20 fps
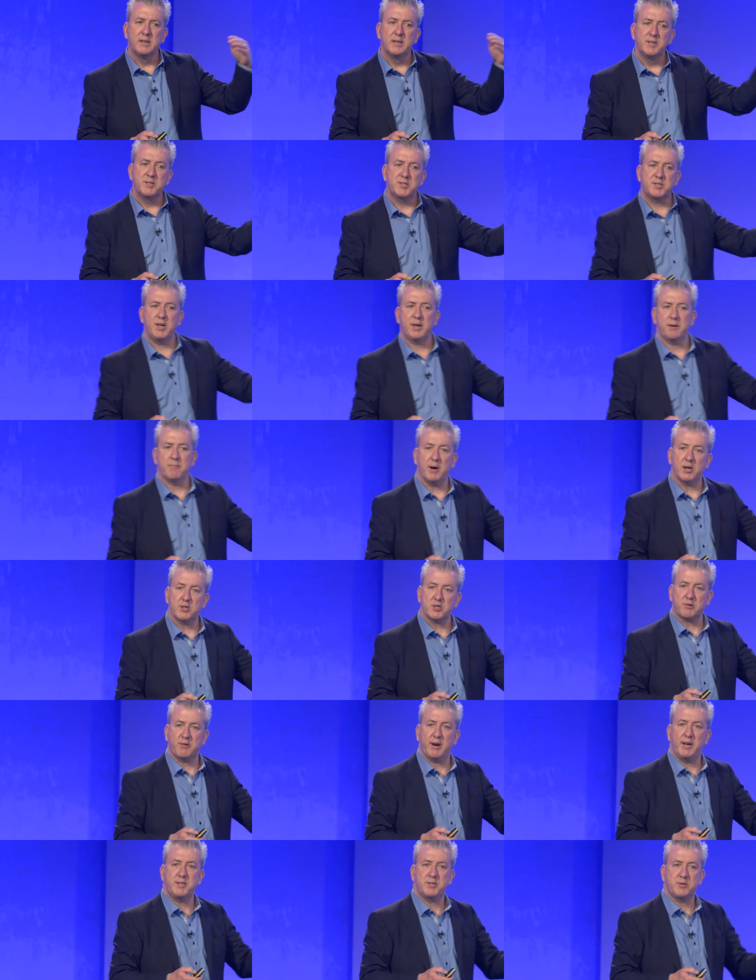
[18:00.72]
seeing much
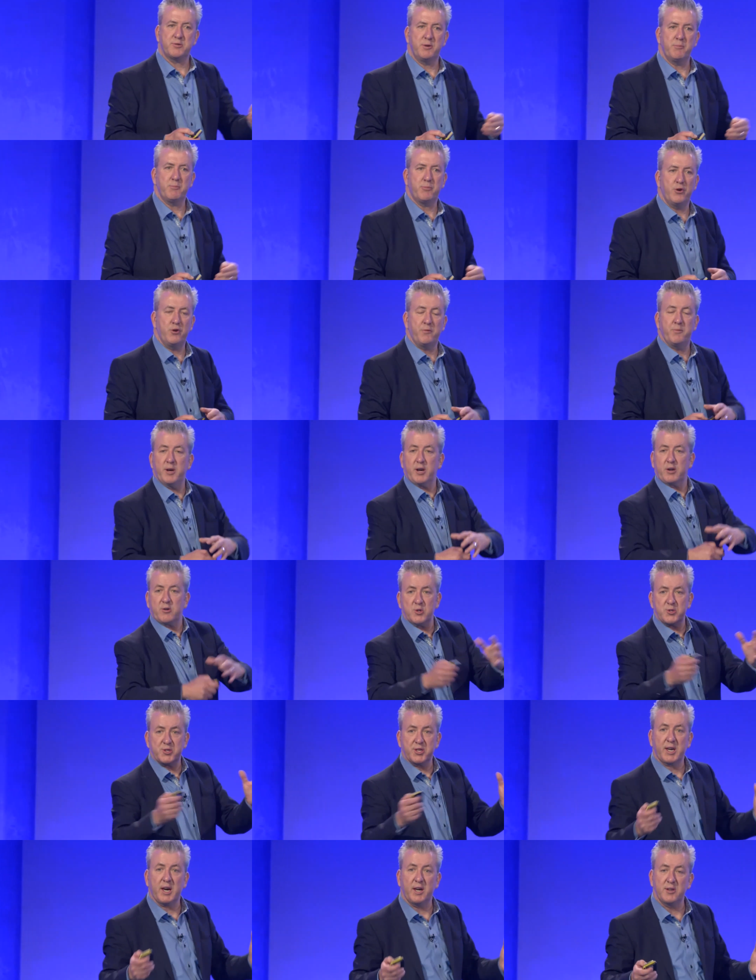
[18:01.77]
greater improvement
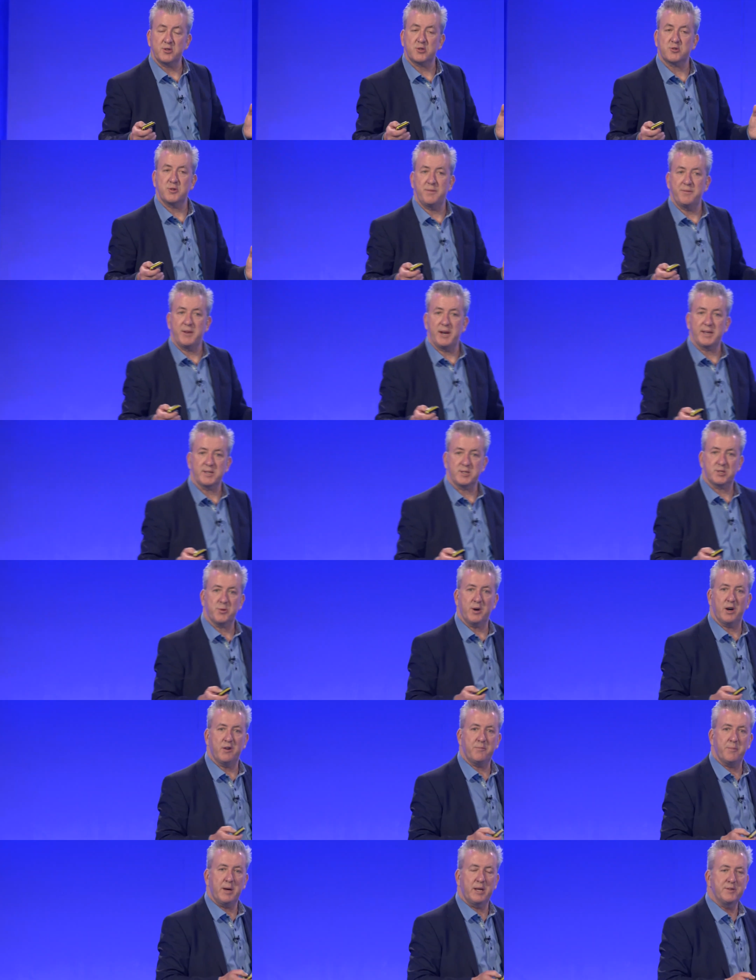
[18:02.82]
across the country in the next
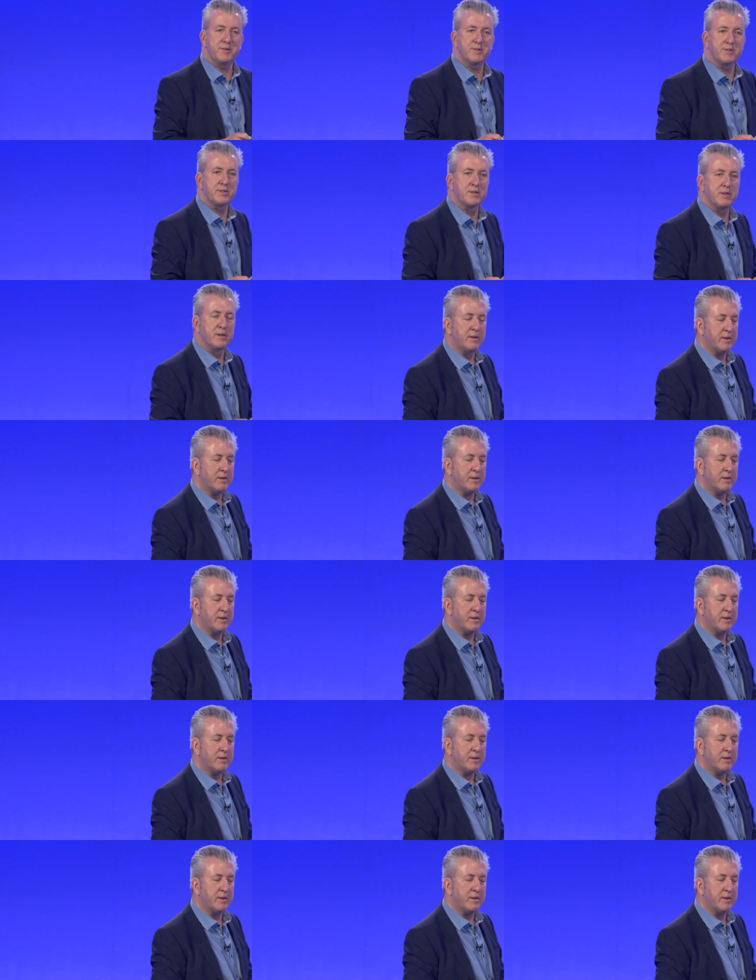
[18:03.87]
12 months.